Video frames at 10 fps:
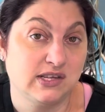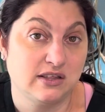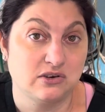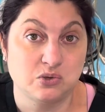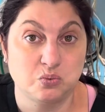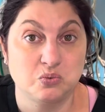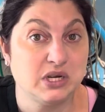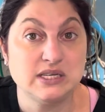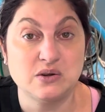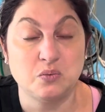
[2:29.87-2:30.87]
Like there's a
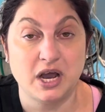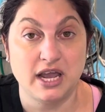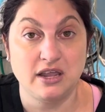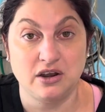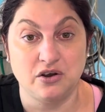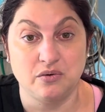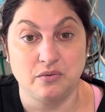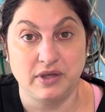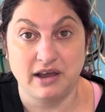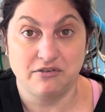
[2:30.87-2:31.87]
reason why,
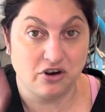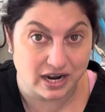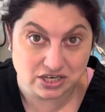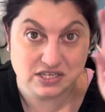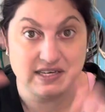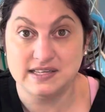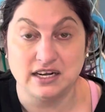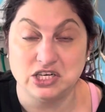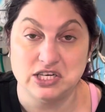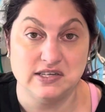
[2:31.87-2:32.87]
they have crash
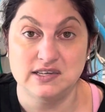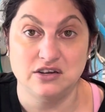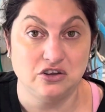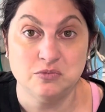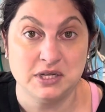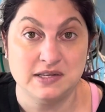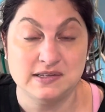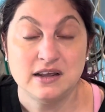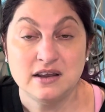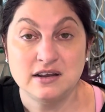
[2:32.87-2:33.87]
C-sections in humans,